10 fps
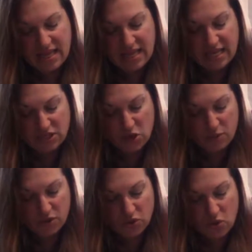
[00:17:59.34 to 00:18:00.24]
That's
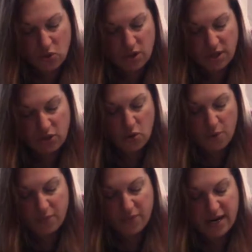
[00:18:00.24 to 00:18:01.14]
almost all
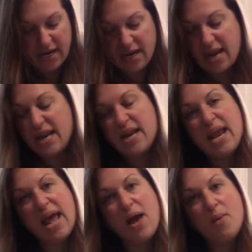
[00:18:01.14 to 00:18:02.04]
incorporated.
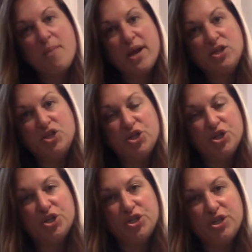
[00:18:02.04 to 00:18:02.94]
Now my
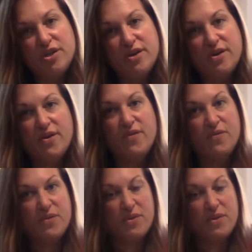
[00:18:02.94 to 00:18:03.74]
turn for